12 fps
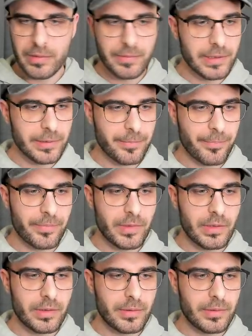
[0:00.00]
it?
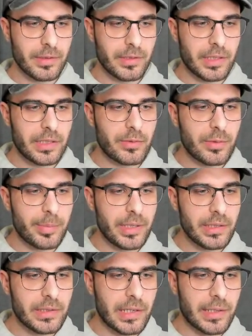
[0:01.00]
Can you
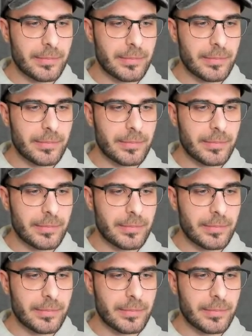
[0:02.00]
repeat that?